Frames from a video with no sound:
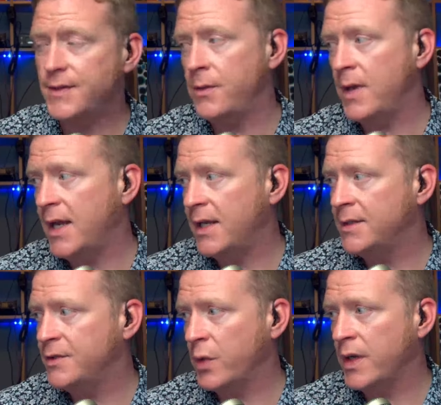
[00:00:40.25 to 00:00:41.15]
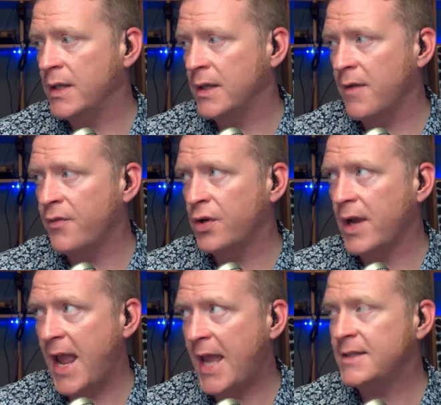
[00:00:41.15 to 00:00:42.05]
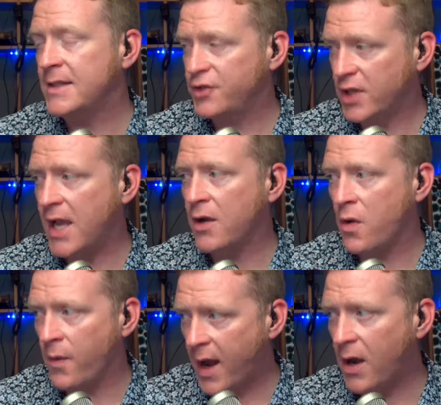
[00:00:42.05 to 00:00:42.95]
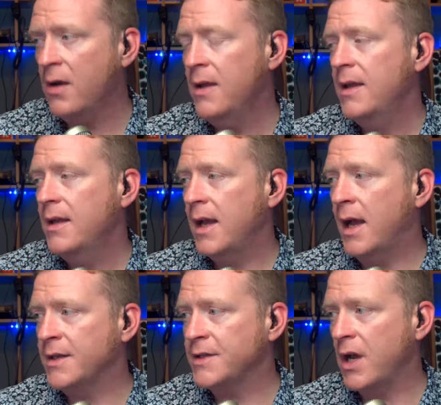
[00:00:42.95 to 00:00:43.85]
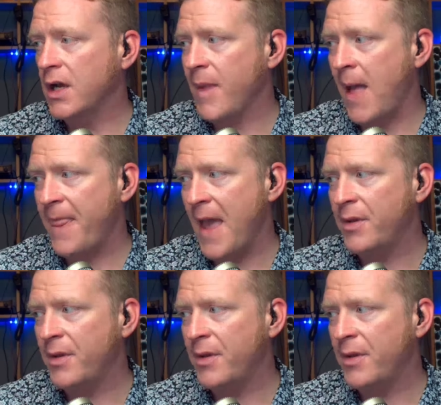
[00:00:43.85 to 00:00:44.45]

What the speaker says: United joining the governor at Chicago O'Hare to talk about that.